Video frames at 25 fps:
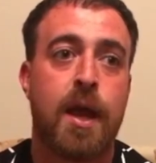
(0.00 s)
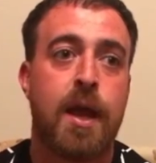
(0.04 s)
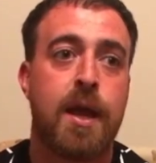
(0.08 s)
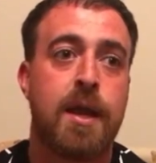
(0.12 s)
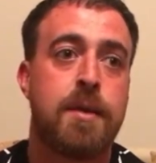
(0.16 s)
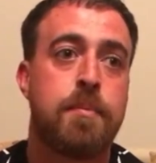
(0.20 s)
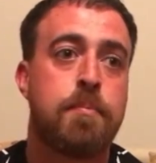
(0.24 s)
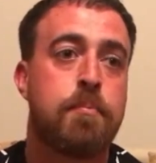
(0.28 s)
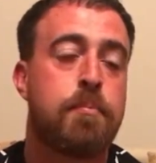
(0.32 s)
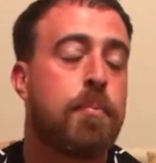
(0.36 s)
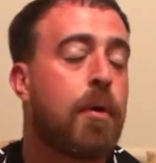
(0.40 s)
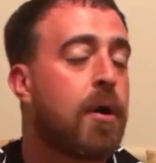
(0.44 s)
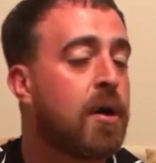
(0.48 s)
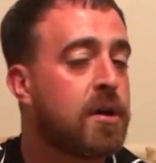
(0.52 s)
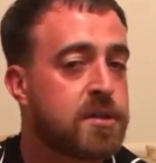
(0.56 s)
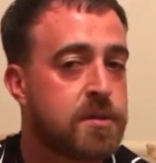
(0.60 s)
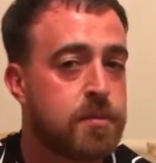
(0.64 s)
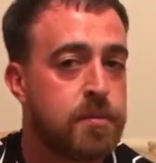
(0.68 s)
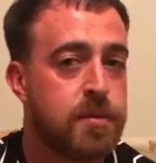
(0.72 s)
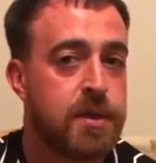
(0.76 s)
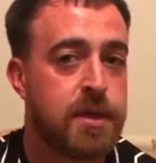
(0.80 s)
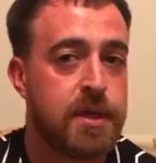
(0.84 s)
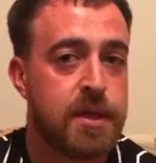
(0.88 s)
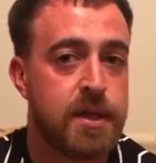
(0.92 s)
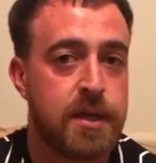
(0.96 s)
and
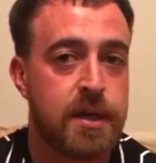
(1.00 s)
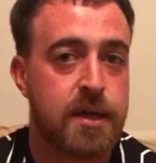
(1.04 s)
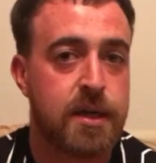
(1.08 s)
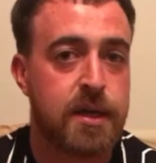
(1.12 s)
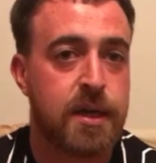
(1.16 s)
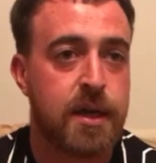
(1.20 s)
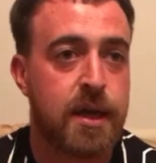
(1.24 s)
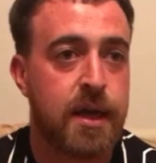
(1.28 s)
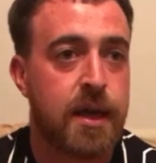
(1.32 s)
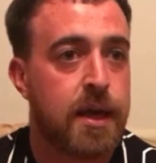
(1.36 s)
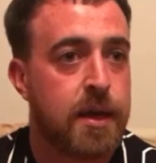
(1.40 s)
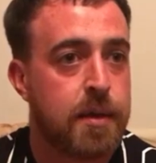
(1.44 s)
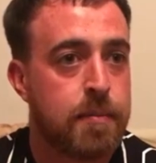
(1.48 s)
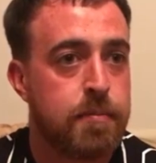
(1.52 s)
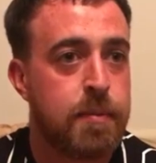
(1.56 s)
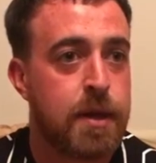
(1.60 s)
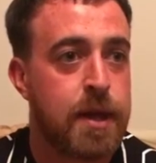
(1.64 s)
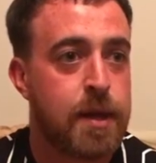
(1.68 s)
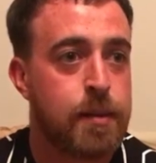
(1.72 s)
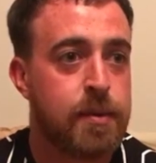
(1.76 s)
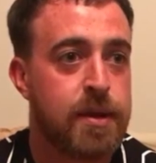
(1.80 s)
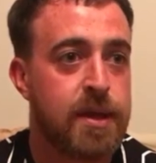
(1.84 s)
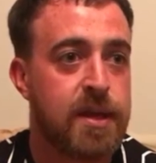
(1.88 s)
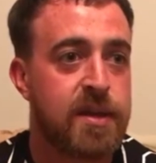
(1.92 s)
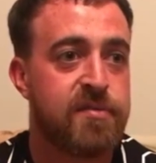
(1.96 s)
possibly uh,
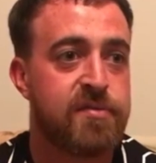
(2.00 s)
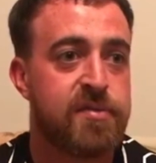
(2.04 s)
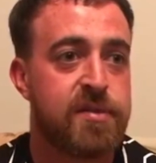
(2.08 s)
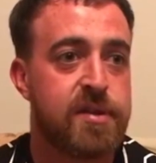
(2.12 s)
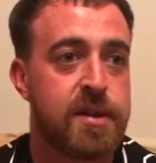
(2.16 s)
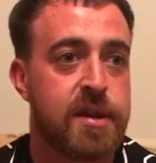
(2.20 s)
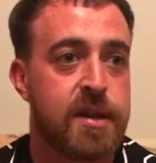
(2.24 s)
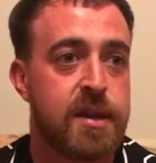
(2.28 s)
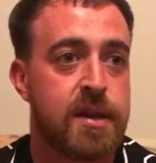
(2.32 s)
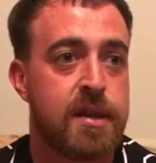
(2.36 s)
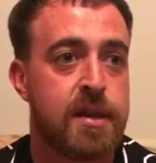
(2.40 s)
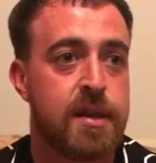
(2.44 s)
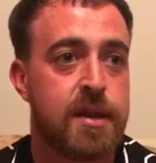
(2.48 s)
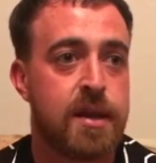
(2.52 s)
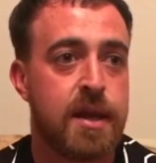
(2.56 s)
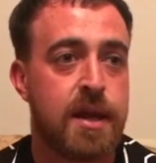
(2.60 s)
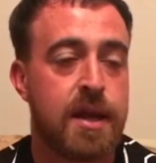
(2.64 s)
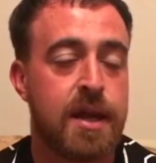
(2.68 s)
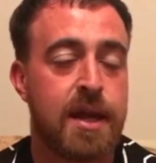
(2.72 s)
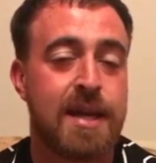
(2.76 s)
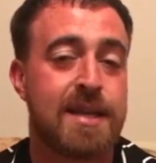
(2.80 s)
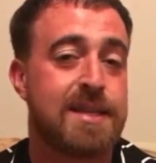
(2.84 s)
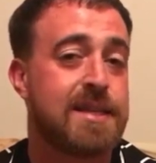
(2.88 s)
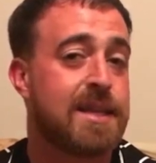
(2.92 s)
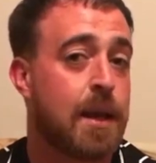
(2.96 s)
maybe even uh,
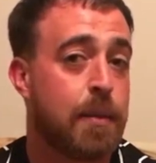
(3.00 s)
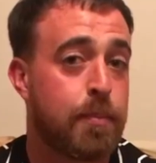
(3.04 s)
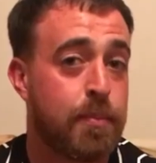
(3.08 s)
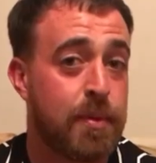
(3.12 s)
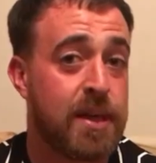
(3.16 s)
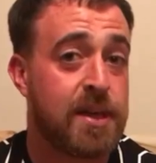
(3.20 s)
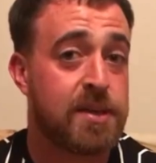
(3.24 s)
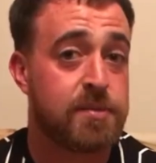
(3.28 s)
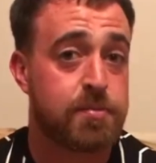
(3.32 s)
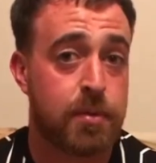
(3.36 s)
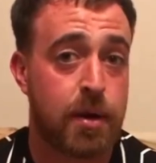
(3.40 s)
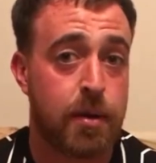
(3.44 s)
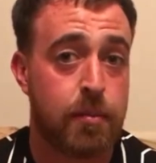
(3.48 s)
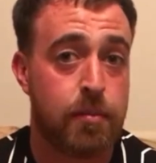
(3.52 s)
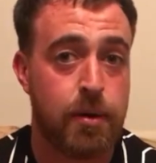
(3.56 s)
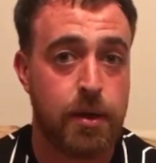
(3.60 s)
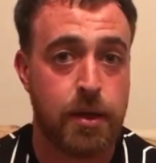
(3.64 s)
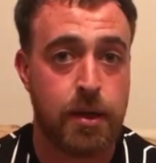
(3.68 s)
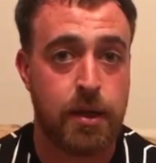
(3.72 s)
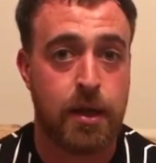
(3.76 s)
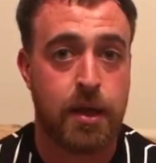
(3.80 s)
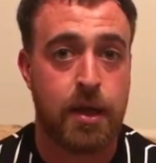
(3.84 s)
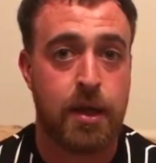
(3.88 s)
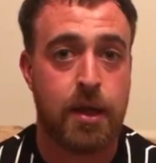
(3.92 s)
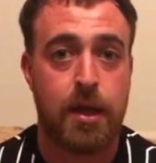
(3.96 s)
a set piece
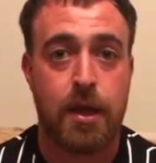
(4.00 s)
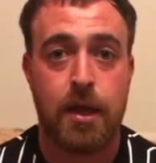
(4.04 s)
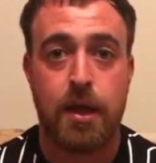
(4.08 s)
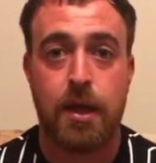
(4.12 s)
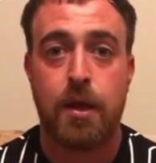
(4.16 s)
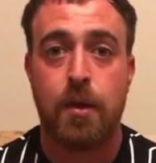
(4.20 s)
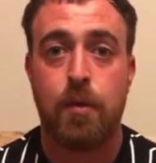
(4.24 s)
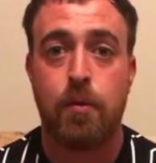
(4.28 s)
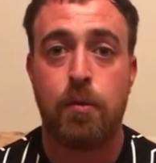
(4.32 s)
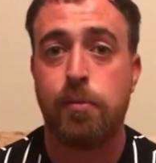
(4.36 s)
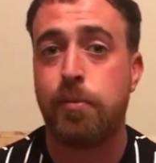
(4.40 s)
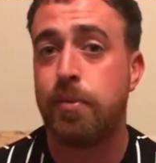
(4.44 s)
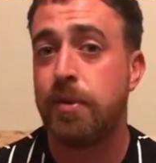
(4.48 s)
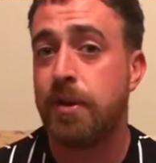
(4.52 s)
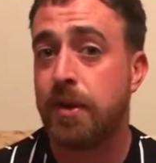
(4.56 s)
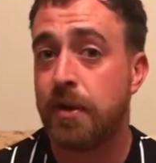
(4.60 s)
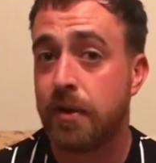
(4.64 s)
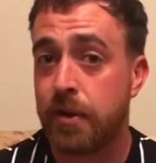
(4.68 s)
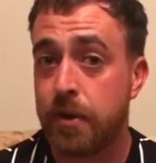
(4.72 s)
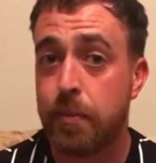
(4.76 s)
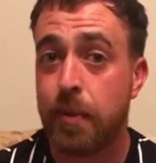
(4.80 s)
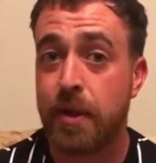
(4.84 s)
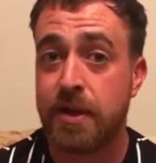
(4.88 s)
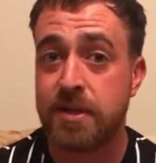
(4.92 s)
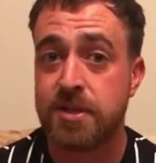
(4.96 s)
probably would be
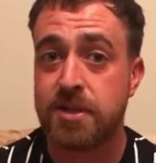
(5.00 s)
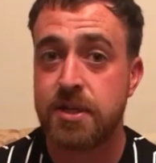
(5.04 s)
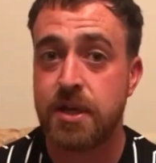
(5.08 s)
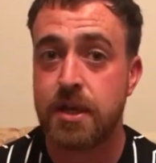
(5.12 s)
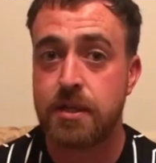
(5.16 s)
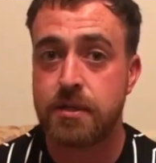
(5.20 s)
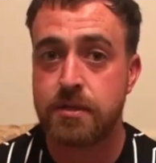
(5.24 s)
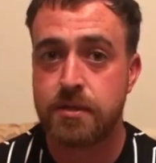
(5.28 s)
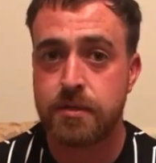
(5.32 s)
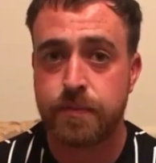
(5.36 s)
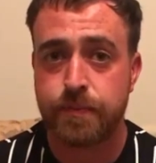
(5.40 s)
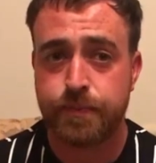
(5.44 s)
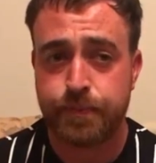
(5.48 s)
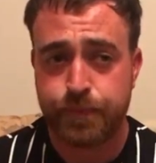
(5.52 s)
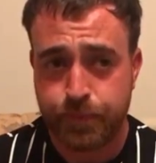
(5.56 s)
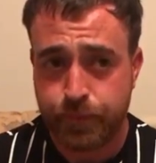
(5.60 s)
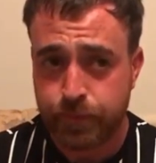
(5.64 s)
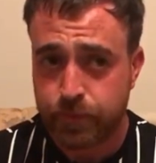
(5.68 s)
the, the best chance.